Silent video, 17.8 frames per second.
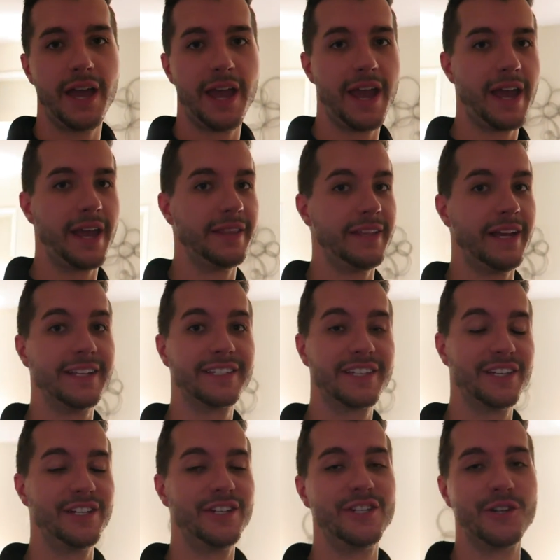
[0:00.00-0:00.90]
and
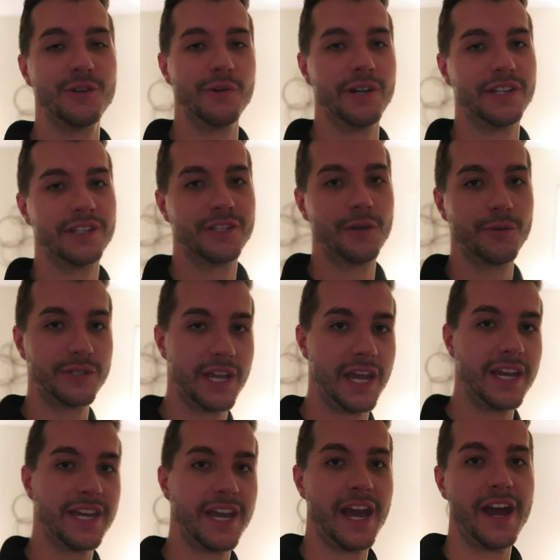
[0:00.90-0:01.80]
that's gonna do it. So
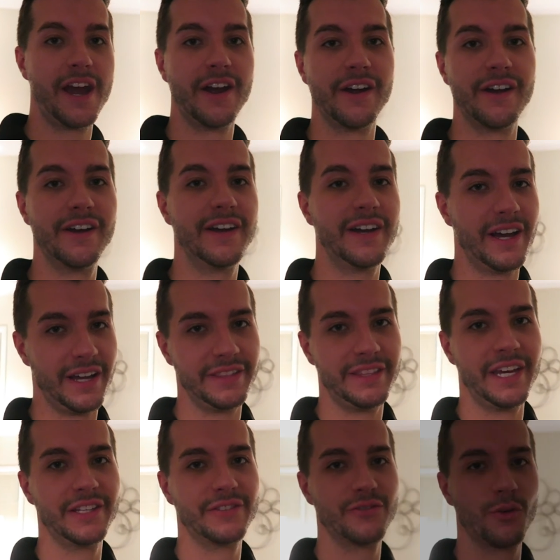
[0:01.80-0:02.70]
take care,
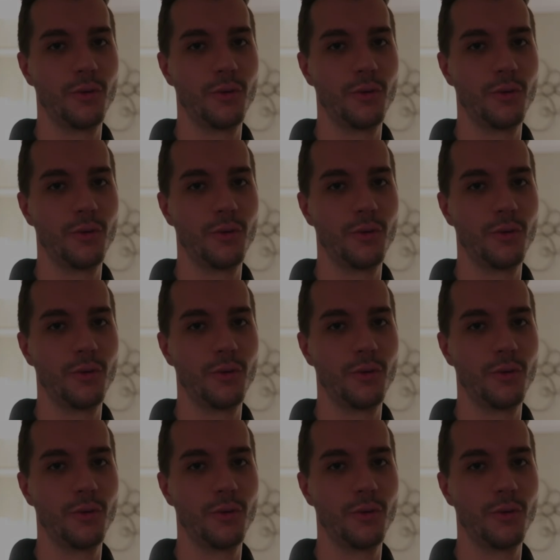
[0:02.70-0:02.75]
and thanks